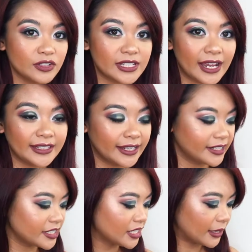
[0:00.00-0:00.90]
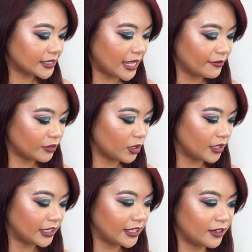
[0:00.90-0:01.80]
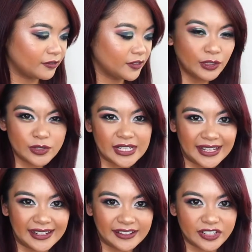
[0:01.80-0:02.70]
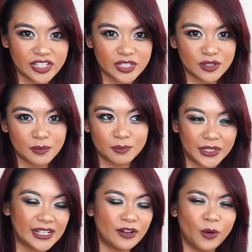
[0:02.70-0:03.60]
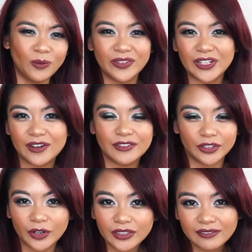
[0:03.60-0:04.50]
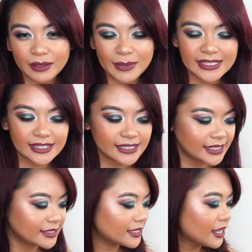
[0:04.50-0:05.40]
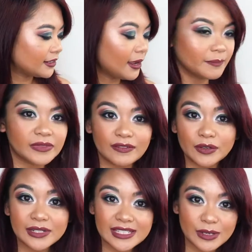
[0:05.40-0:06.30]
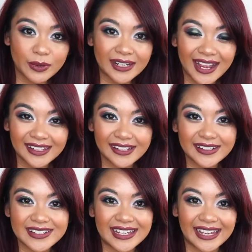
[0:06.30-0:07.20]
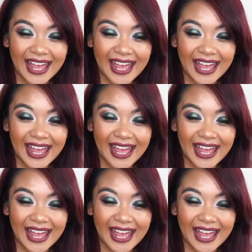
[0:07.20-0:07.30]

loose highlighters because I haven't got enough loose highlighters to put in a whole video of their own, if that makes any sense. So yeah, if you want to see what highlighters I